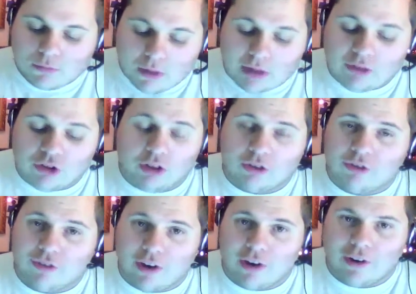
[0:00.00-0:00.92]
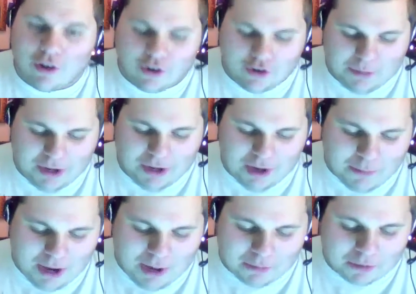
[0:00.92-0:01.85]
She looks very hard to beat on
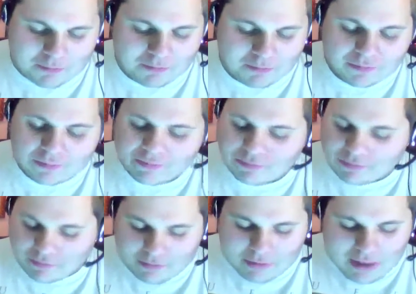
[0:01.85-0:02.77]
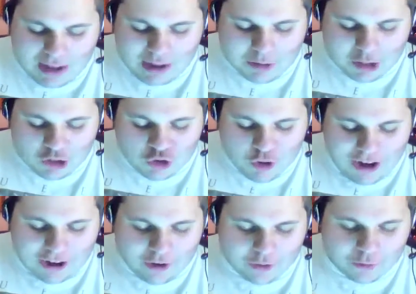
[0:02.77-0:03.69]
paper. I'm gonna try
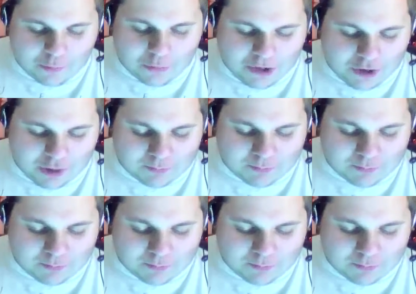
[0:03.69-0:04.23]
and go beat her